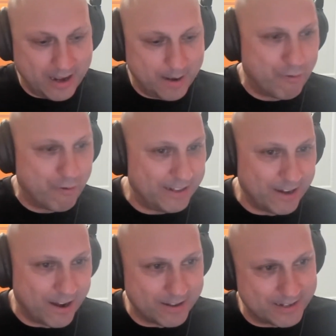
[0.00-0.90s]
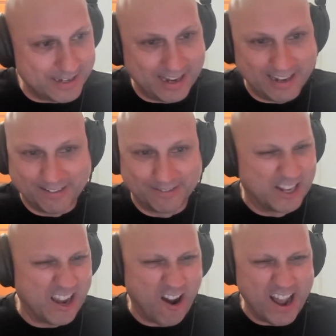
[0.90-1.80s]
break dancing,
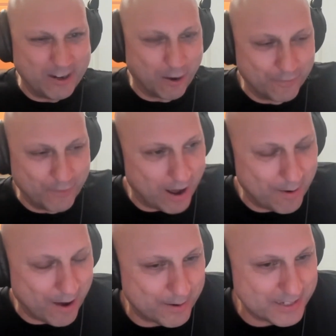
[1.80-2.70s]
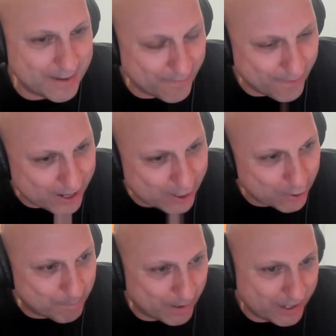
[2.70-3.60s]
kind of. Not, I was never very
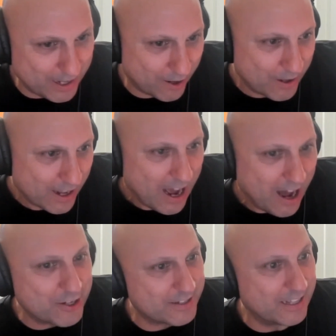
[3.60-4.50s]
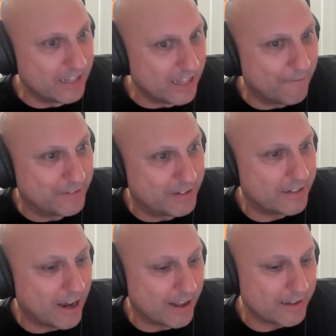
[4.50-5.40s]
good, but I just loved to
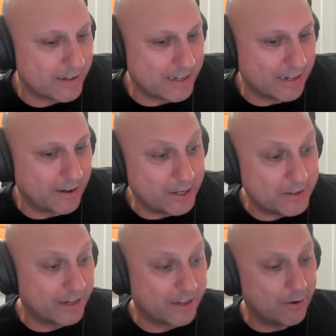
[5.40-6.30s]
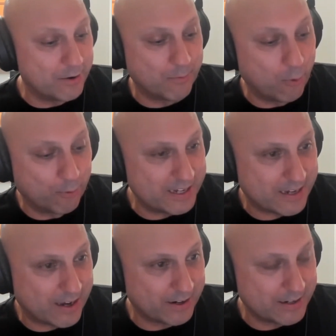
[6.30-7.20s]
dance, and I used to go to all
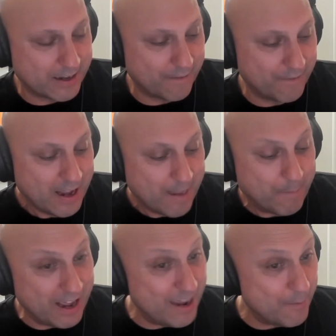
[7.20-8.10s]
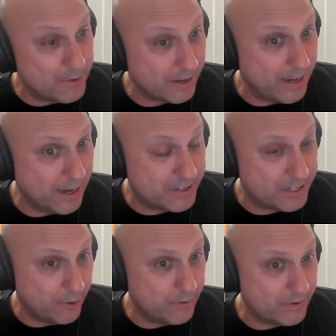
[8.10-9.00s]
this kind of stuff. But it was
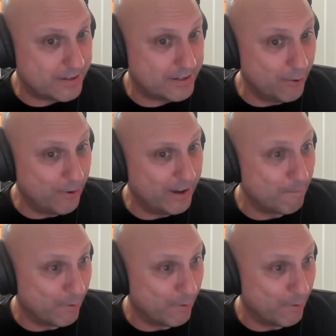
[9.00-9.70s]
suited and